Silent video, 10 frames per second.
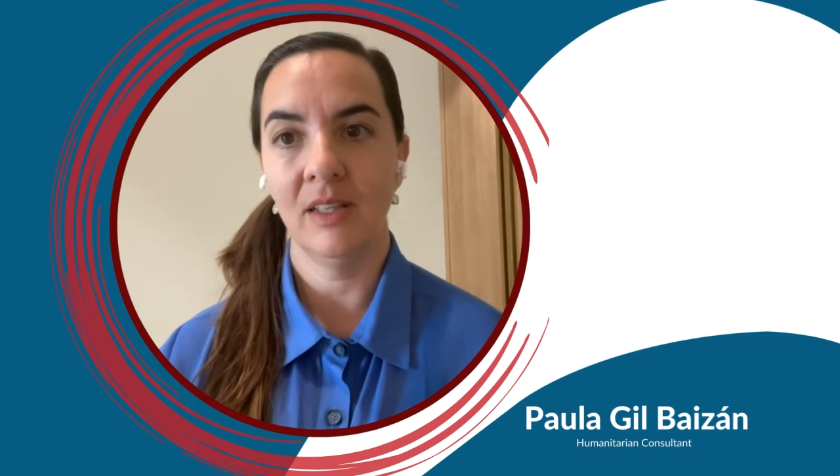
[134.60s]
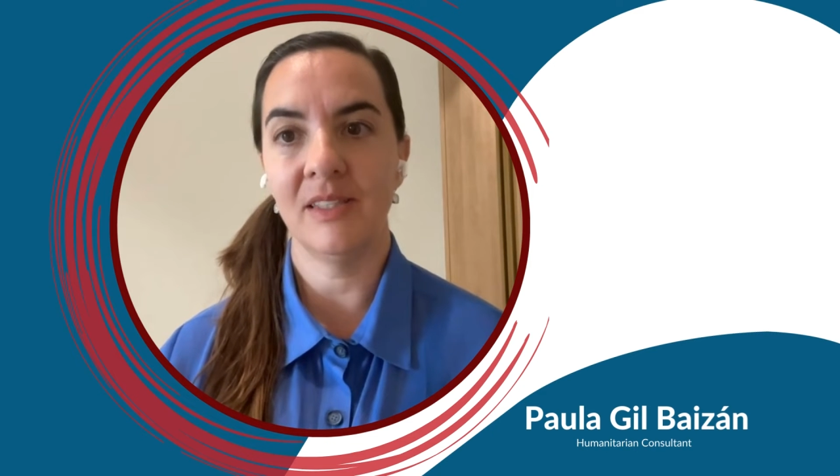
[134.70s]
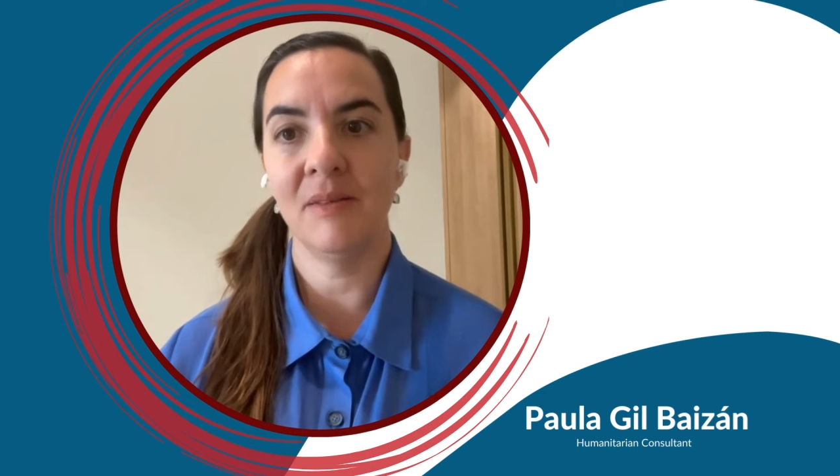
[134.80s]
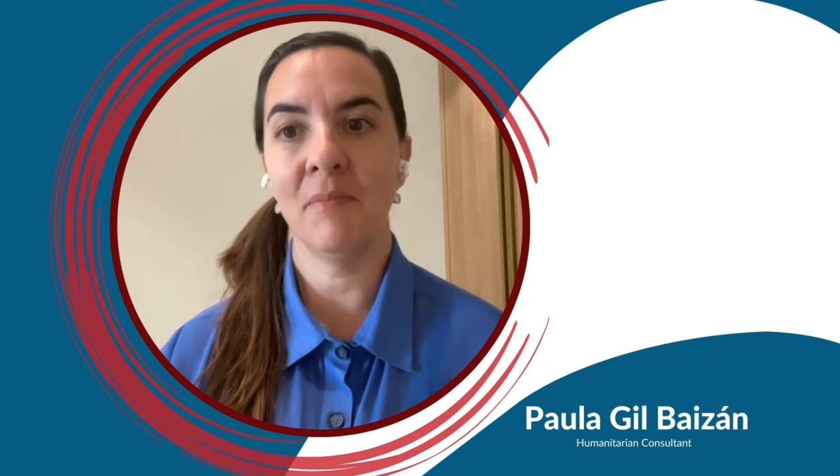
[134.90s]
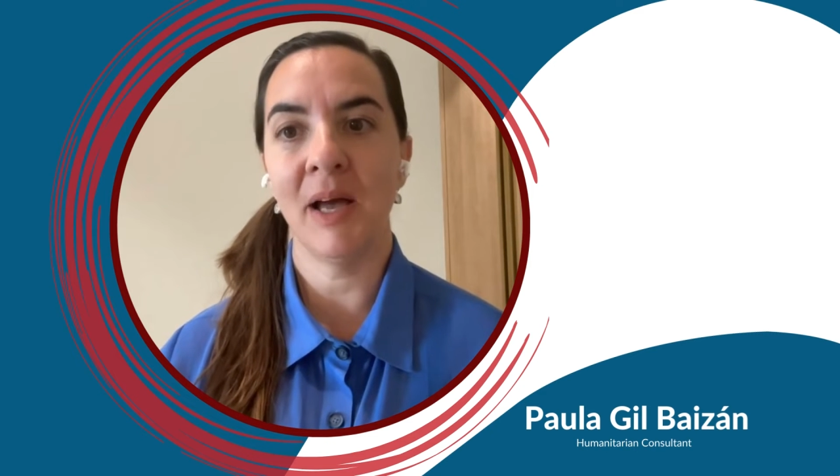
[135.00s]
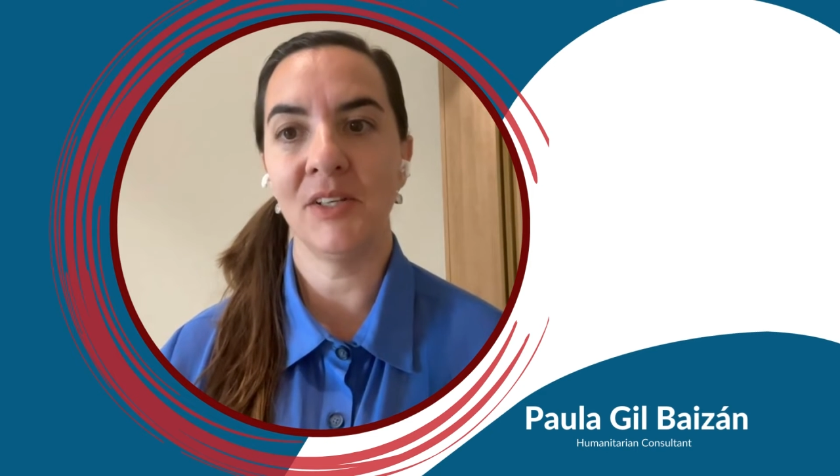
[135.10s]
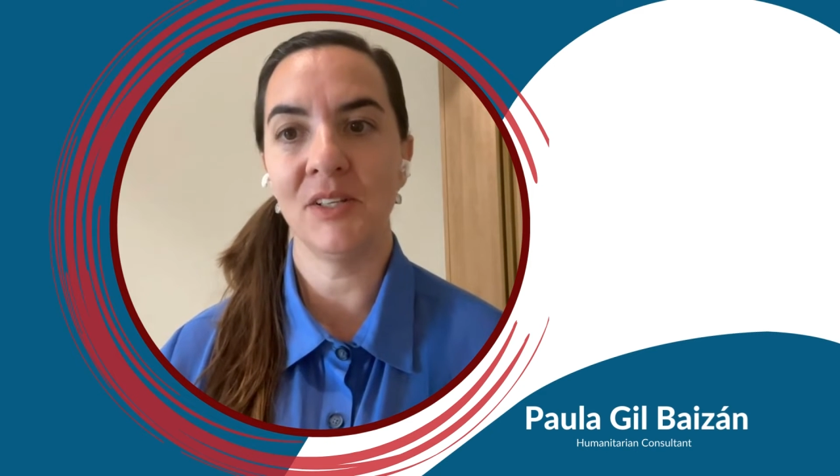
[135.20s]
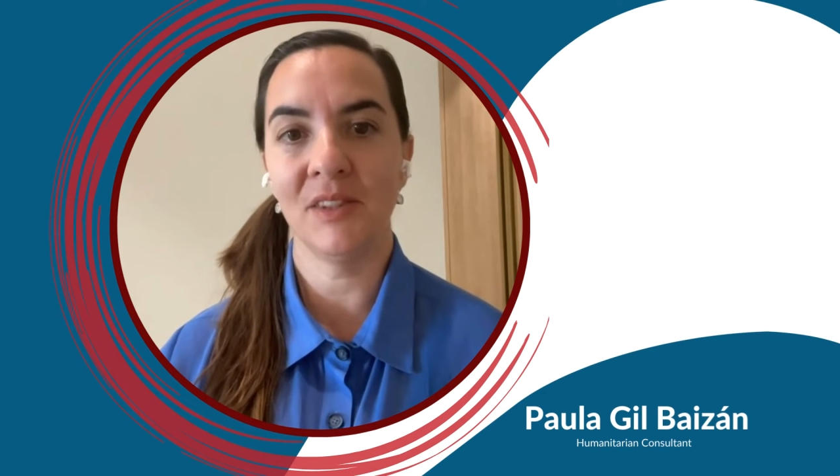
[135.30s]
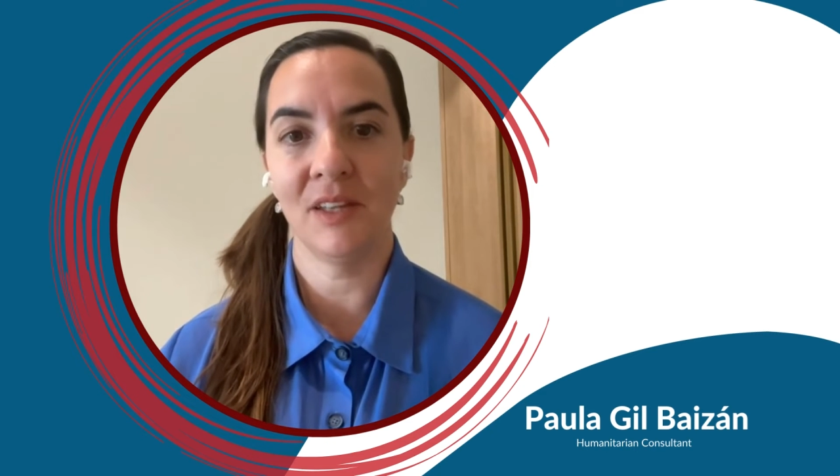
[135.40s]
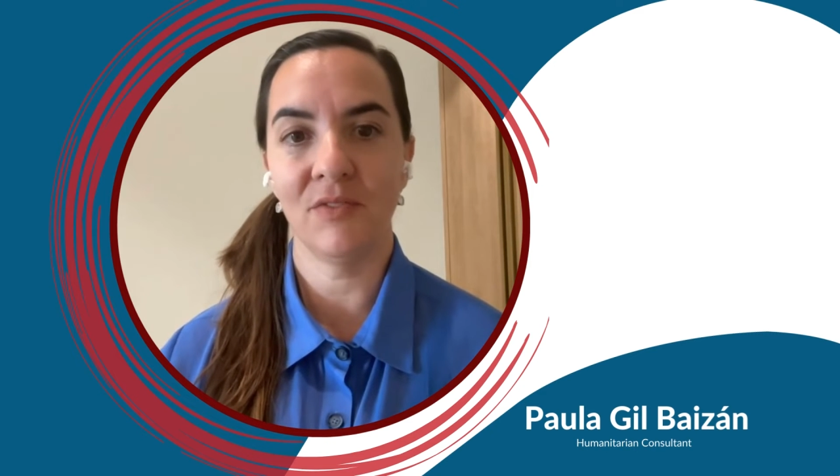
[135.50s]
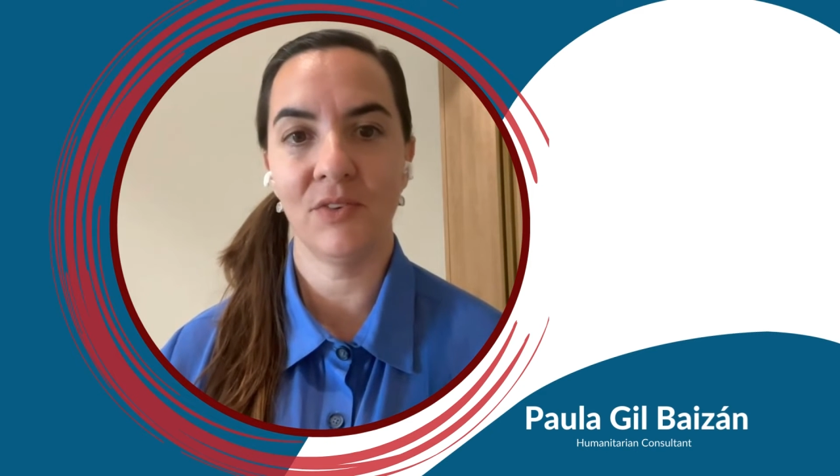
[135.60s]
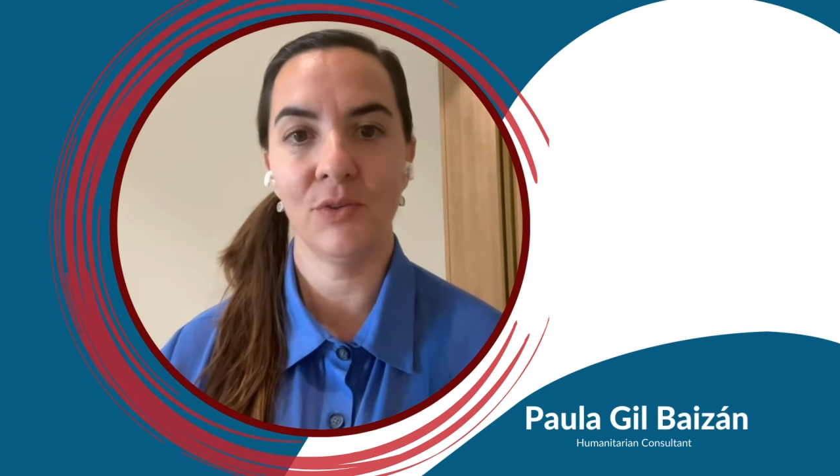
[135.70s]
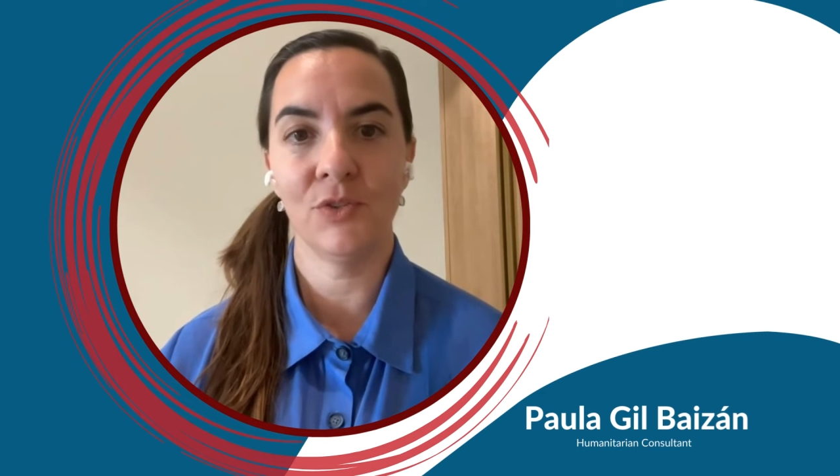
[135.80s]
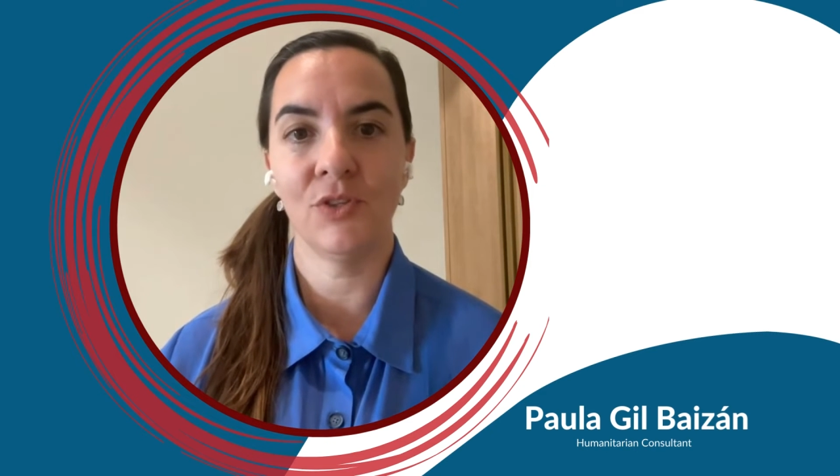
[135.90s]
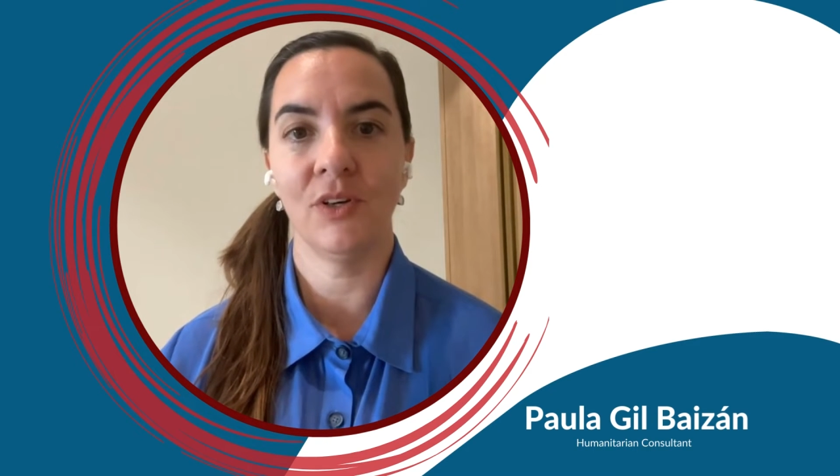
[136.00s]
Let's imagine that
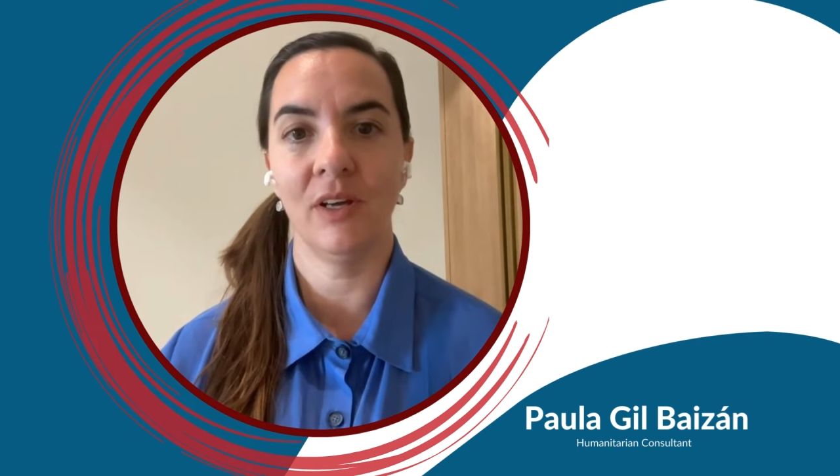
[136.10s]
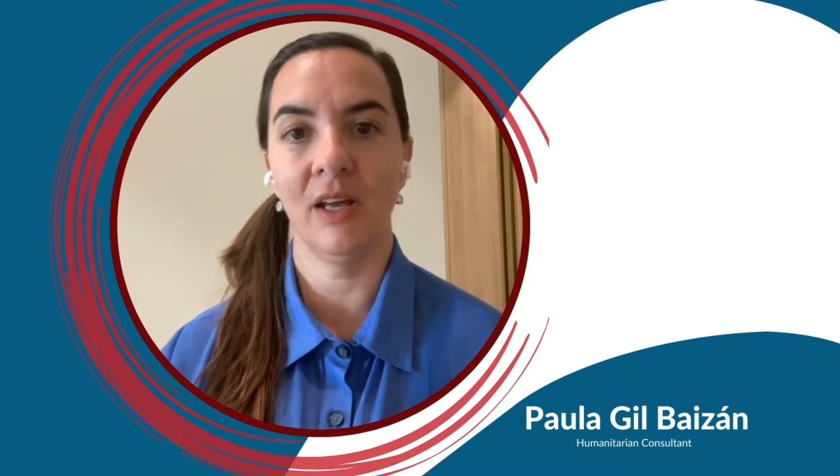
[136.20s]
future,